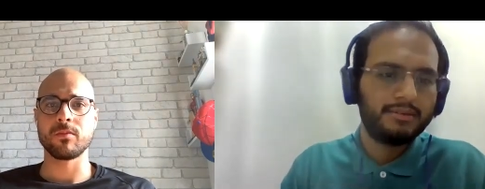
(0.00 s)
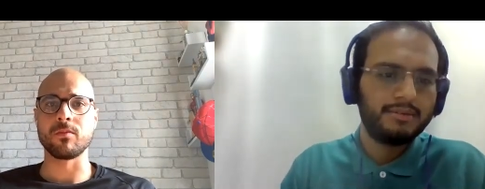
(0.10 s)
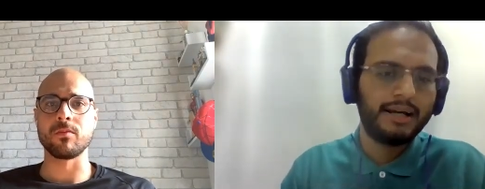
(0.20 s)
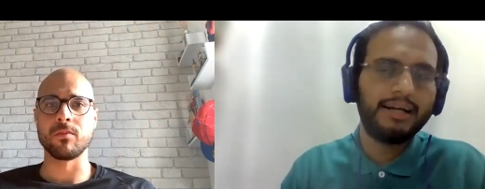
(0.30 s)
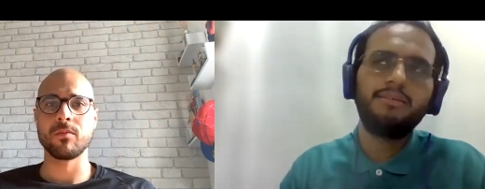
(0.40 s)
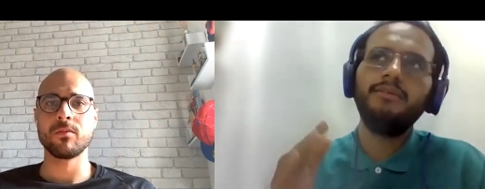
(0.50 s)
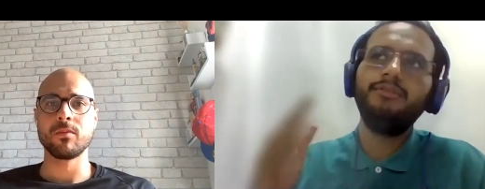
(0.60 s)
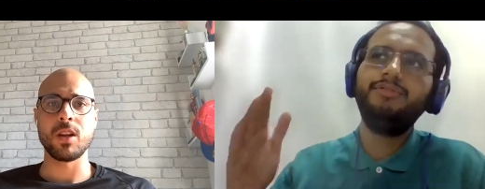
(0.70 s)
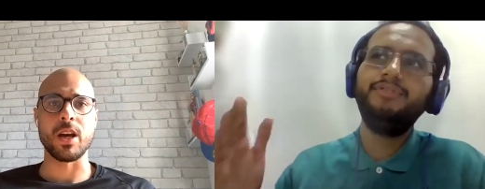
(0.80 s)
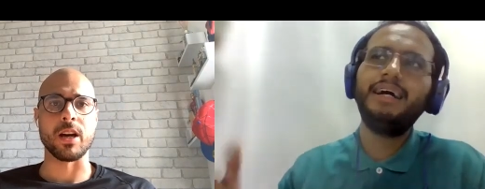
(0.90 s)
Speaker 1: Mm-hmm. Like
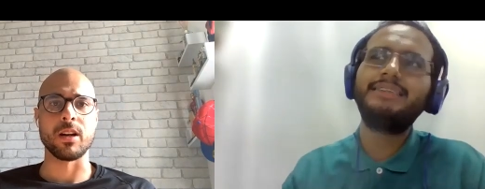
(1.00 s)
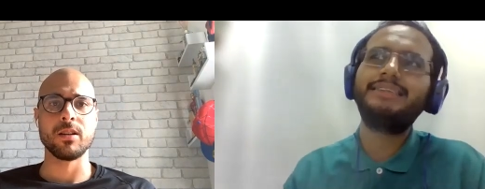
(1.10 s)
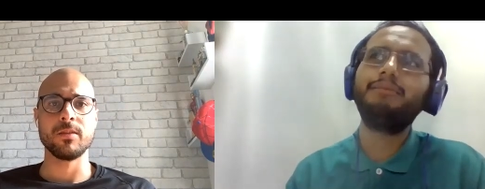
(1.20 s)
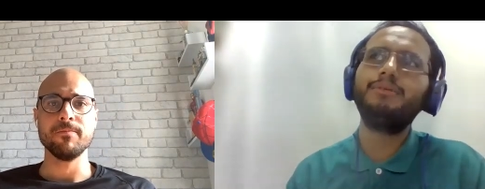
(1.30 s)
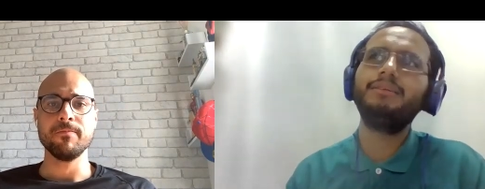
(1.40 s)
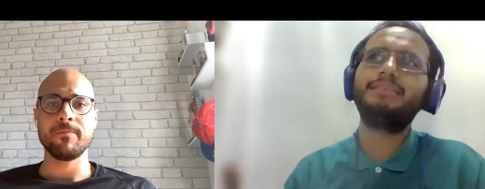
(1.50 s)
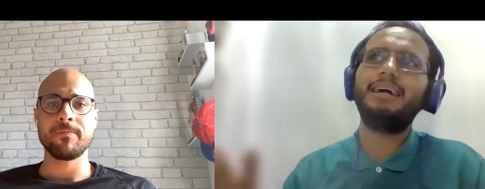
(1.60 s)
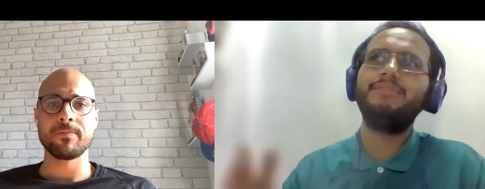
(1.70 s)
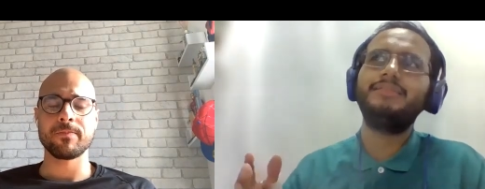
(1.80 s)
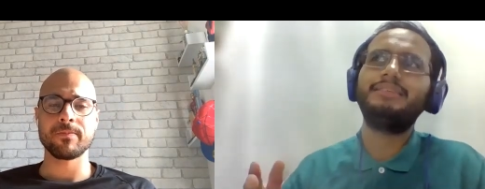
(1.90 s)
yeah. vegetables
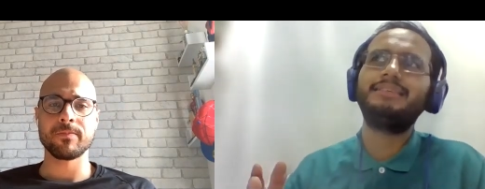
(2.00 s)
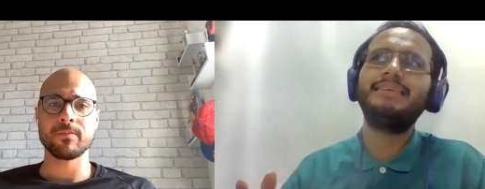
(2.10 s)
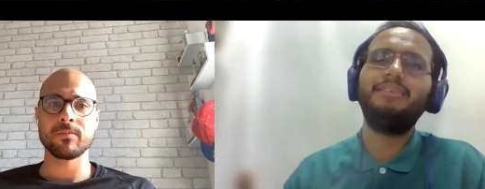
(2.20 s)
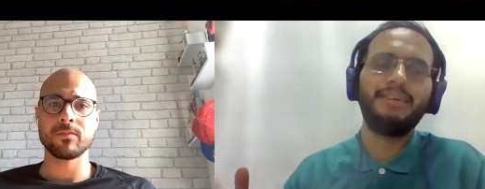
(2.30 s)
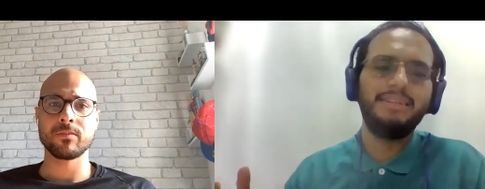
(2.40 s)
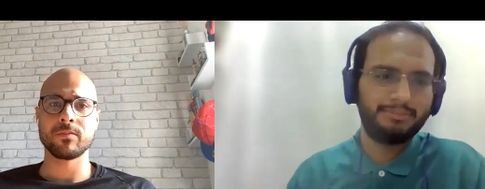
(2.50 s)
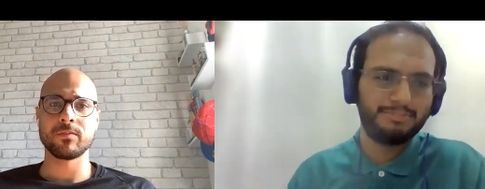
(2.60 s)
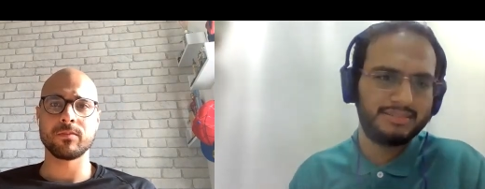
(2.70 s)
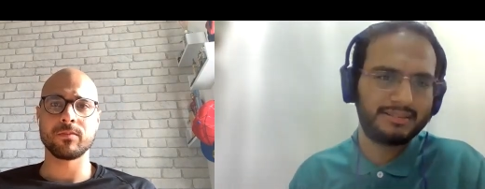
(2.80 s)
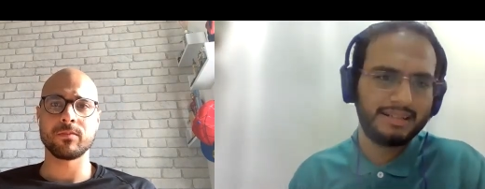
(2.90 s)
have
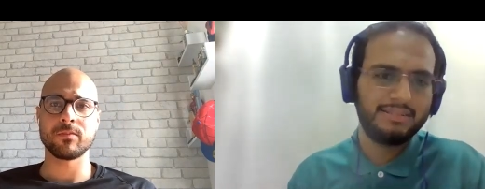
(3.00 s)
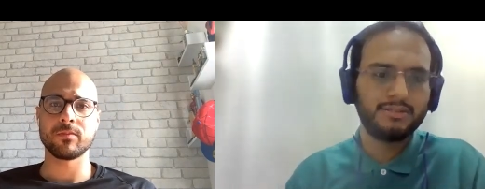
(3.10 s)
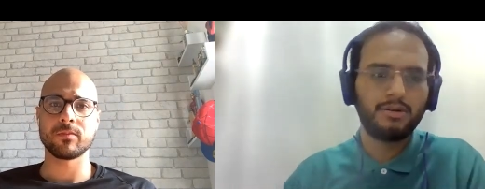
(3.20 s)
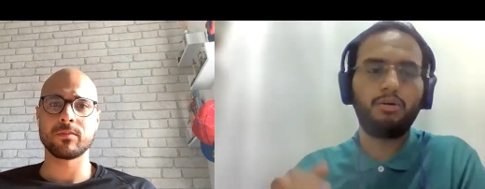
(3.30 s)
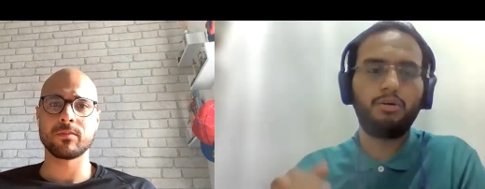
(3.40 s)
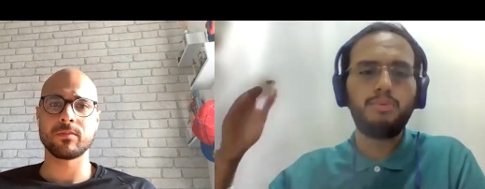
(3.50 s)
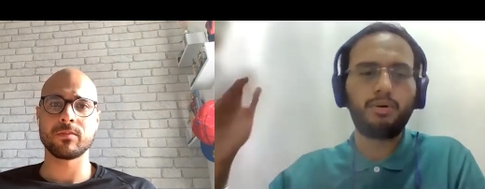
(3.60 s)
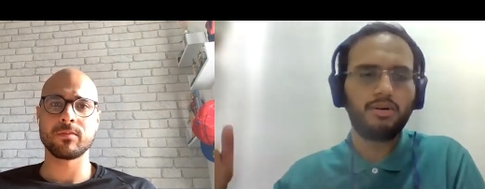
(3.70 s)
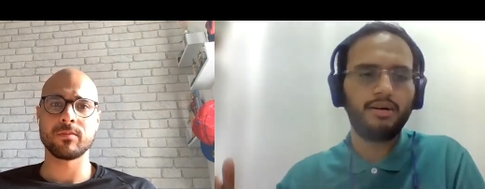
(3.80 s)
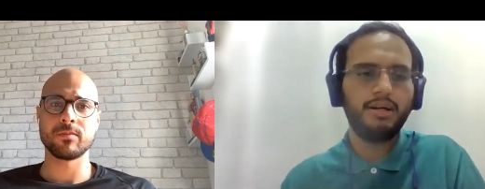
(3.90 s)
70% or
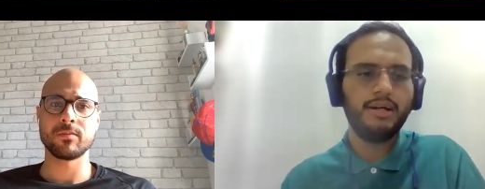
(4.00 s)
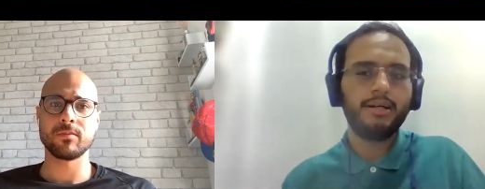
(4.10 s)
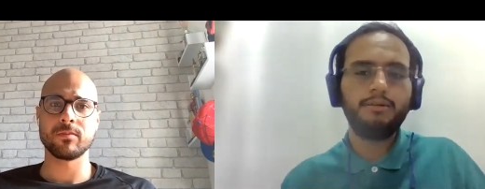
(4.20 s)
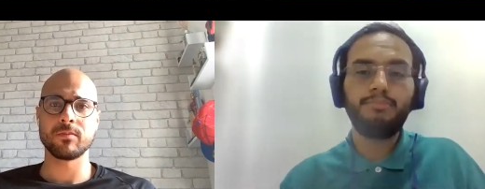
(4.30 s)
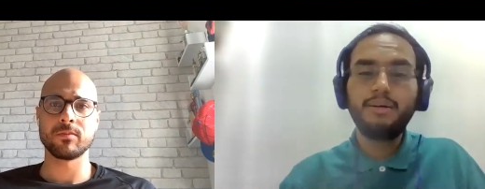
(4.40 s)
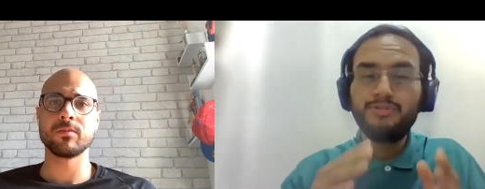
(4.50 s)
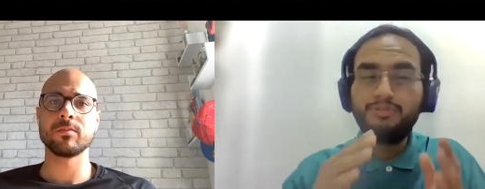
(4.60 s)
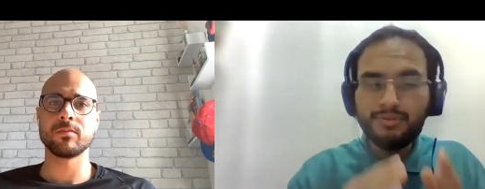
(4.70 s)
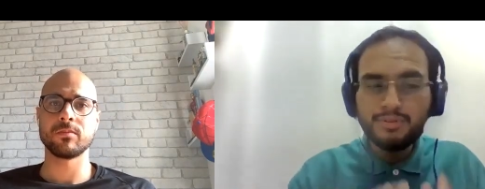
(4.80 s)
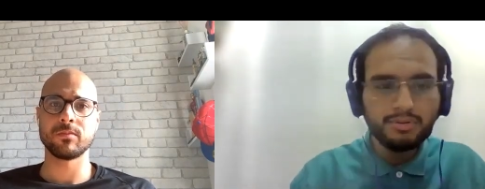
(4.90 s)
more, but
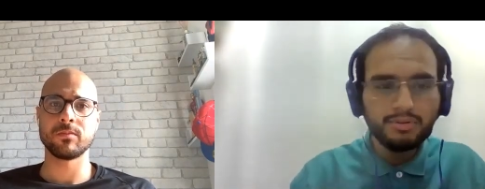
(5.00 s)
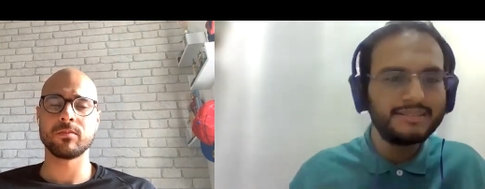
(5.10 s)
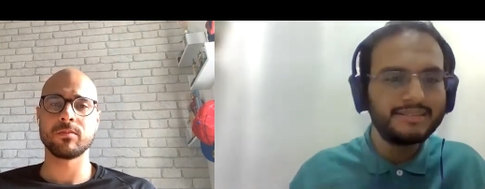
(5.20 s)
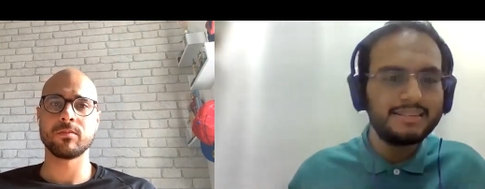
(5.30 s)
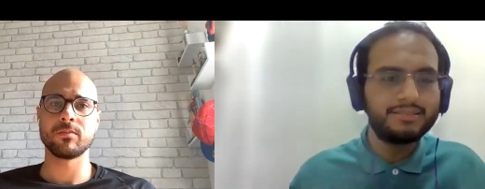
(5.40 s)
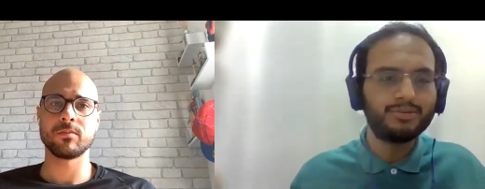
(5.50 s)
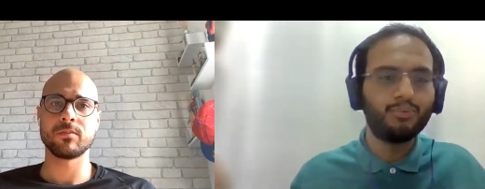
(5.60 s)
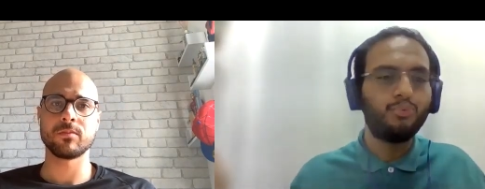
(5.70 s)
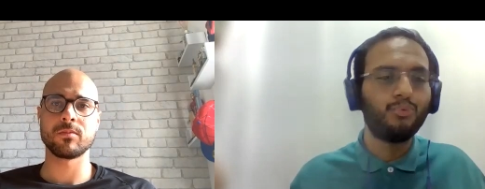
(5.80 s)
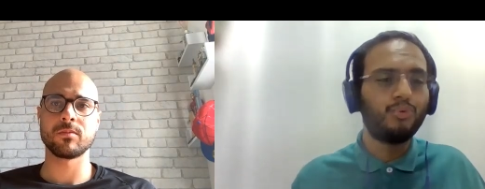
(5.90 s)
fruit is just
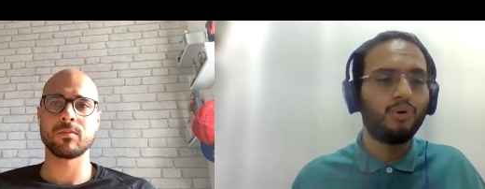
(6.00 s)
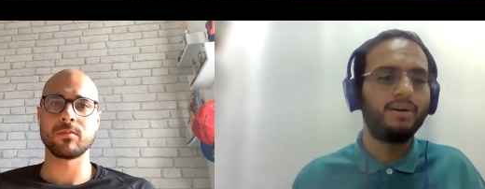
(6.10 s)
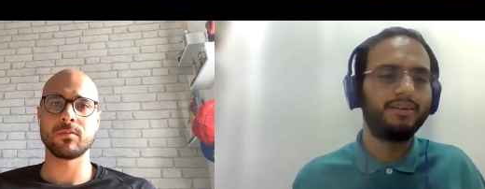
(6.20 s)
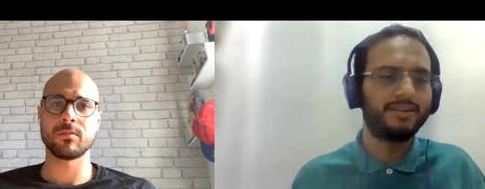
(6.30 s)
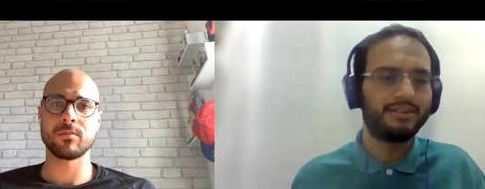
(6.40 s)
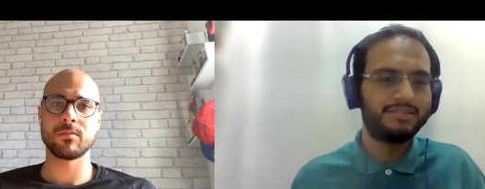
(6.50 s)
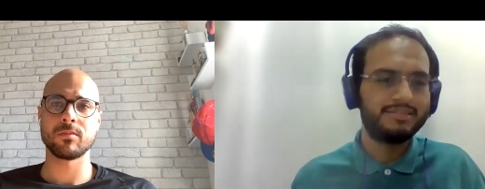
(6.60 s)
water.